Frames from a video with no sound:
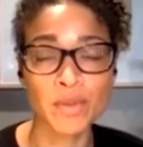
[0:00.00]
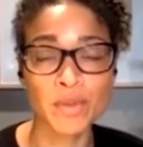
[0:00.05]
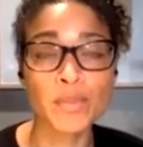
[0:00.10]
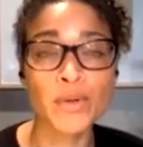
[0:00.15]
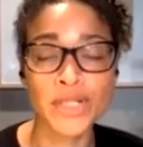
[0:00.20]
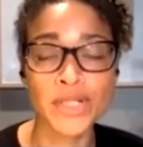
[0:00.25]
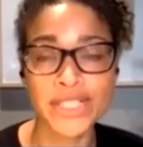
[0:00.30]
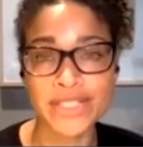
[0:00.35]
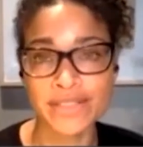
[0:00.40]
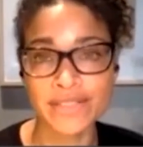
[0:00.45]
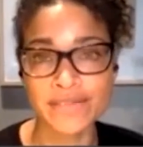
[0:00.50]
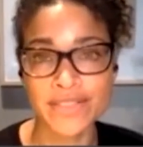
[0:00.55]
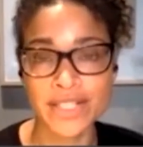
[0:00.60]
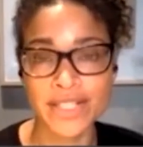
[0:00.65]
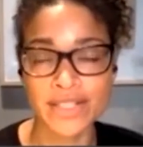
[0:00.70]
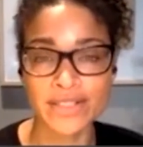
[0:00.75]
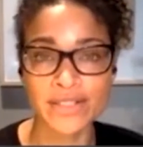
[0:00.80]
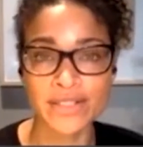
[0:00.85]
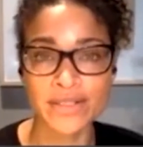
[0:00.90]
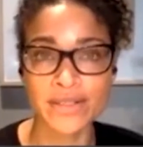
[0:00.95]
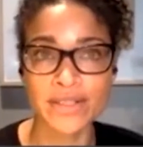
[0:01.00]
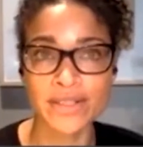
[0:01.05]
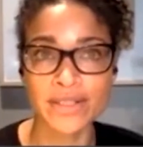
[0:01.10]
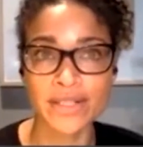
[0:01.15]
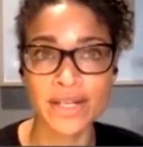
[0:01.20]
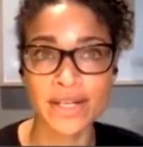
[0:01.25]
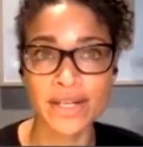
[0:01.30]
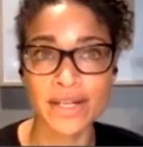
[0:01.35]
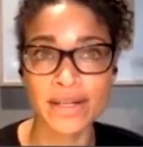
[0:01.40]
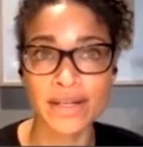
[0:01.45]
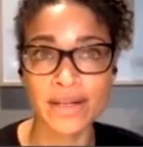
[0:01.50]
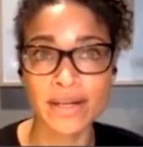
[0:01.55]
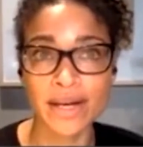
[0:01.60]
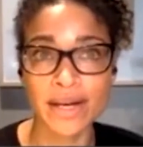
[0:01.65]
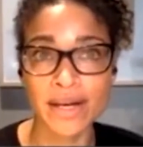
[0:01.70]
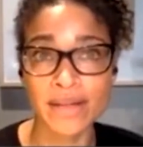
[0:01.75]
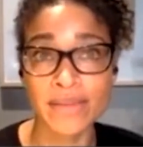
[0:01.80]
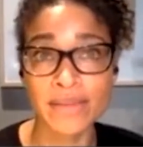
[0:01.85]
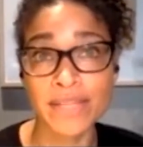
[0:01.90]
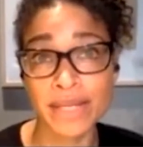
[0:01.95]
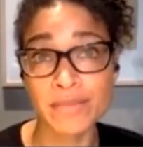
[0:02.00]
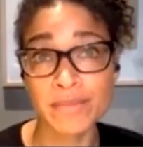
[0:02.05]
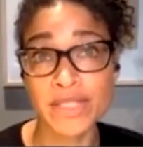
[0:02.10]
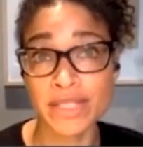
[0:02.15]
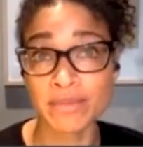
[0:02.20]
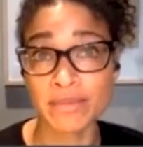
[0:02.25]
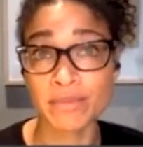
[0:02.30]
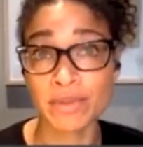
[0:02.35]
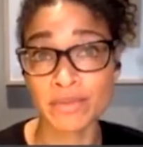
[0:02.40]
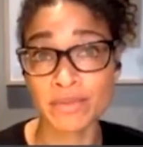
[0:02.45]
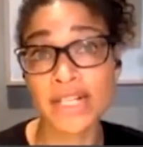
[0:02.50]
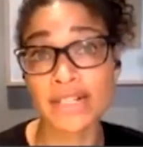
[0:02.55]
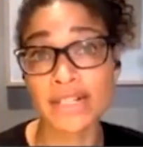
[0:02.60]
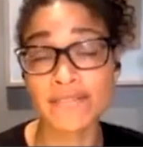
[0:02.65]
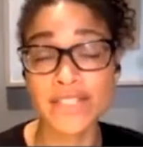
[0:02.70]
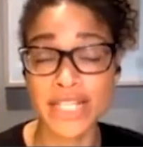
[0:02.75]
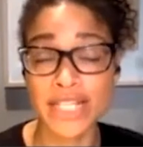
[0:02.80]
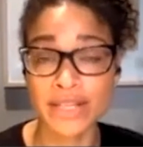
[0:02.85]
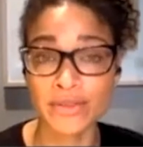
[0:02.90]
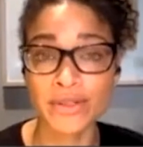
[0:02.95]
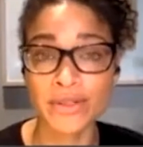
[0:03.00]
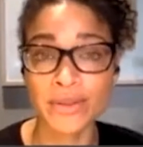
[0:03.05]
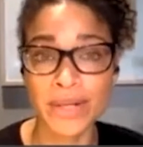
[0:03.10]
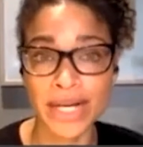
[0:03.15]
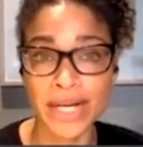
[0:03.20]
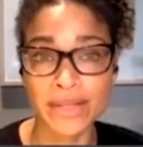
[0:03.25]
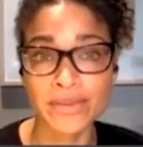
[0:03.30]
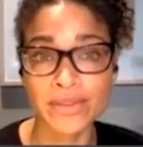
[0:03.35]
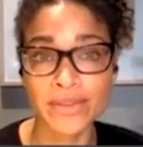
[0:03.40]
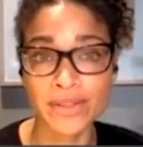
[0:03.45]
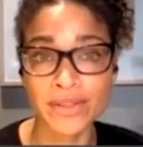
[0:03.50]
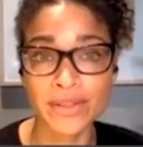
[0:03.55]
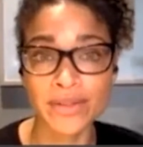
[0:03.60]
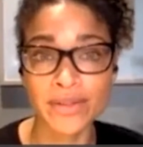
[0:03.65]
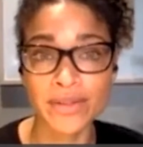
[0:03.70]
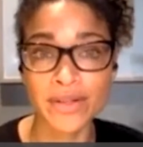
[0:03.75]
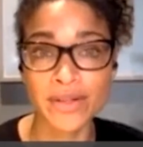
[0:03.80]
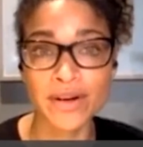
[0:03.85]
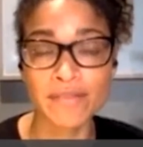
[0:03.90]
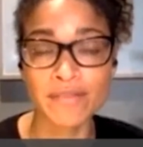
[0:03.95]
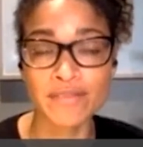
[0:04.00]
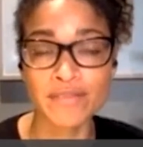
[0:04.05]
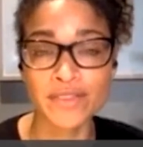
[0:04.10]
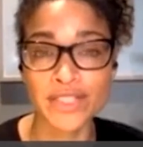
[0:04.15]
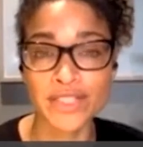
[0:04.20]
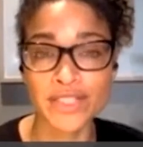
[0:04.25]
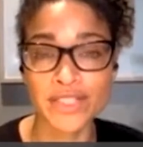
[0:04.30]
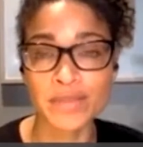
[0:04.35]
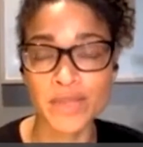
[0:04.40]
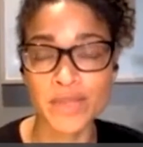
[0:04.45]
points you've touched on are themes that we've kind of seen throughout the conference,